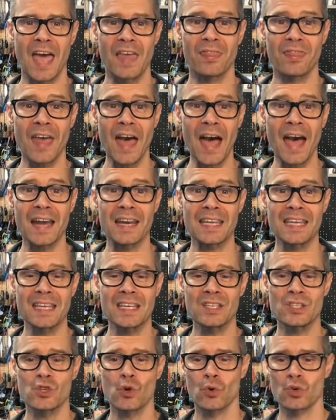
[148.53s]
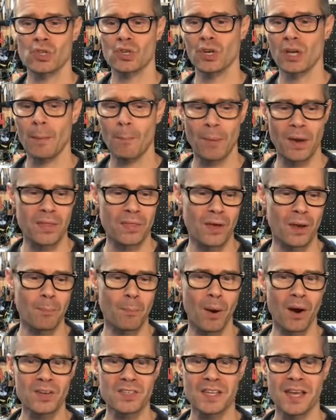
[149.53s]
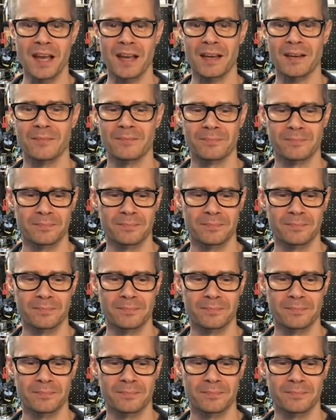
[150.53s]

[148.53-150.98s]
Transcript: And that is your CircuitPython Parsec.